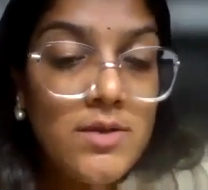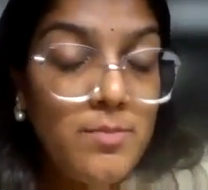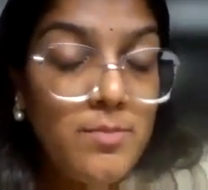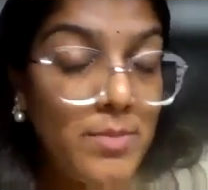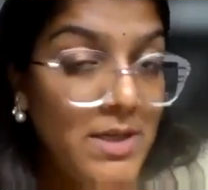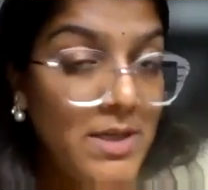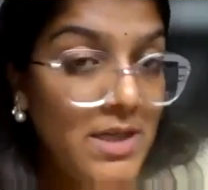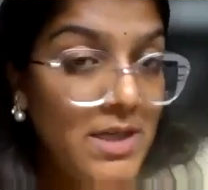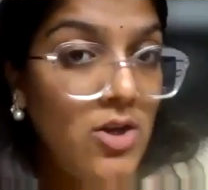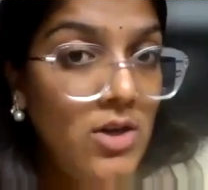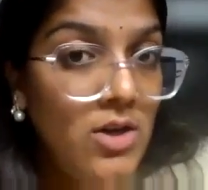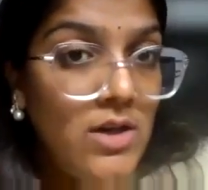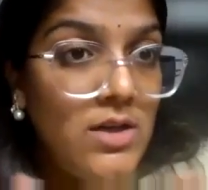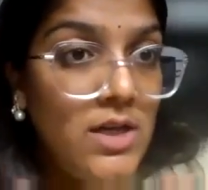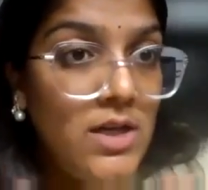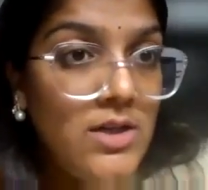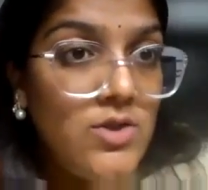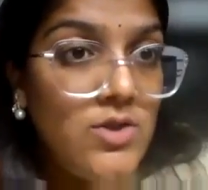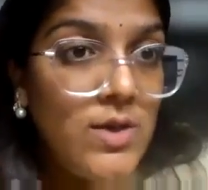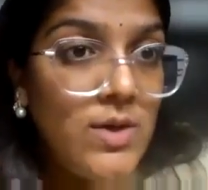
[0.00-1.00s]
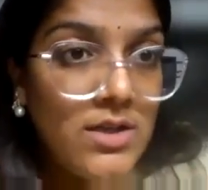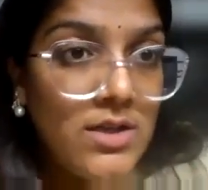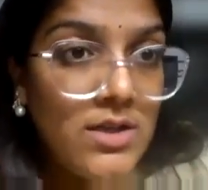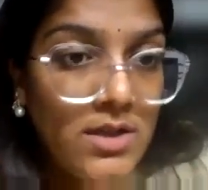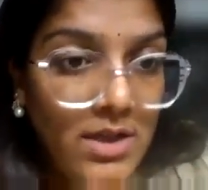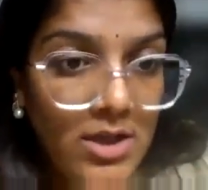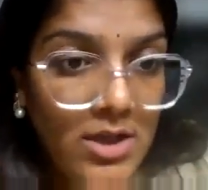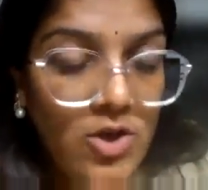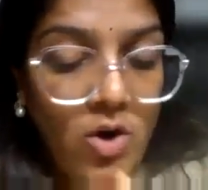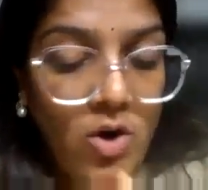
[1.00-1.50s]
particularly during the
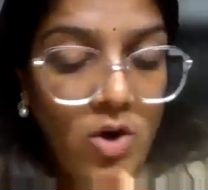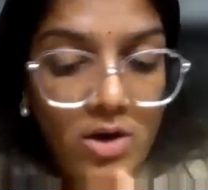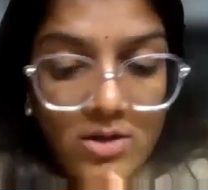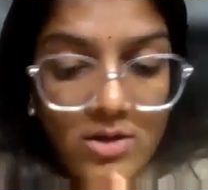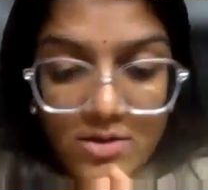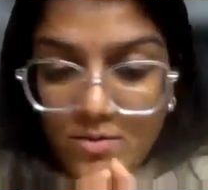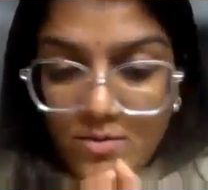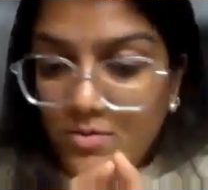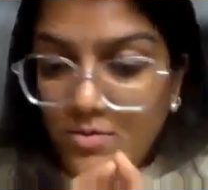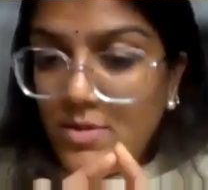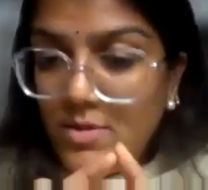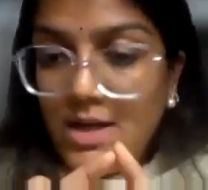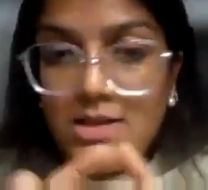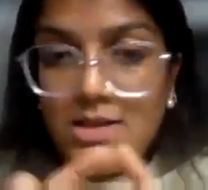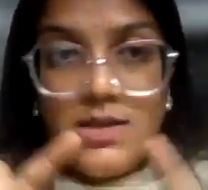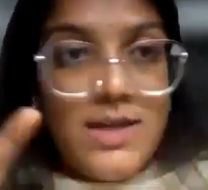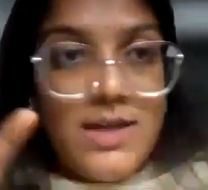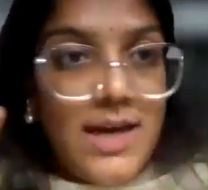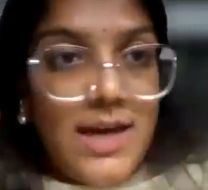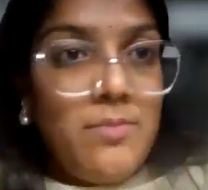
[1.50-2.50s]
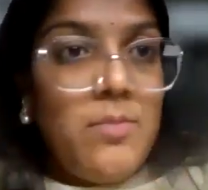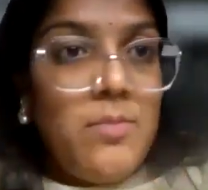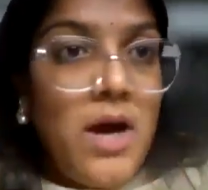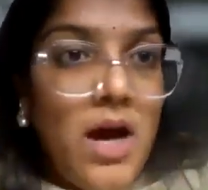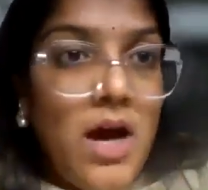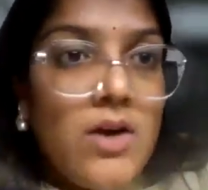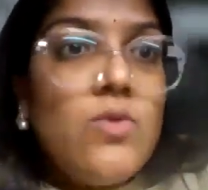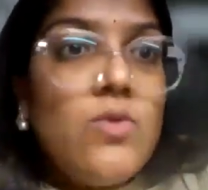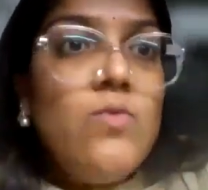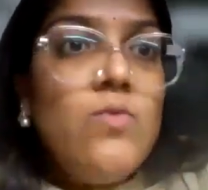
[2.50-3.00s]
tenure at the time
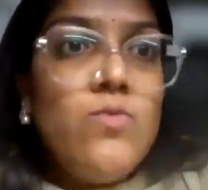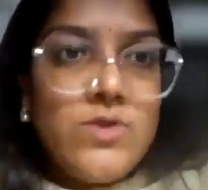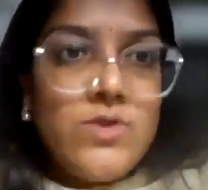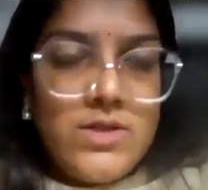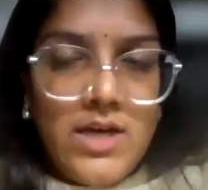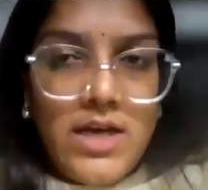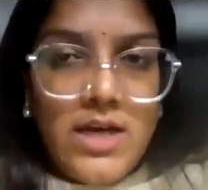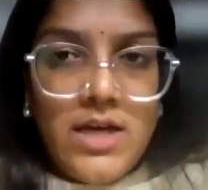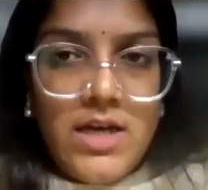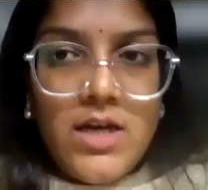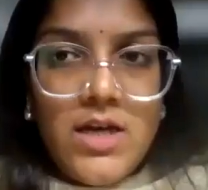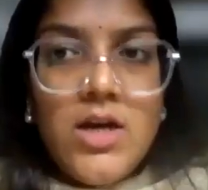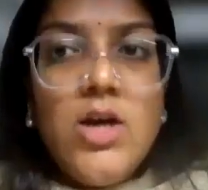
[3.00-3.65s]
Mahakumbh was there.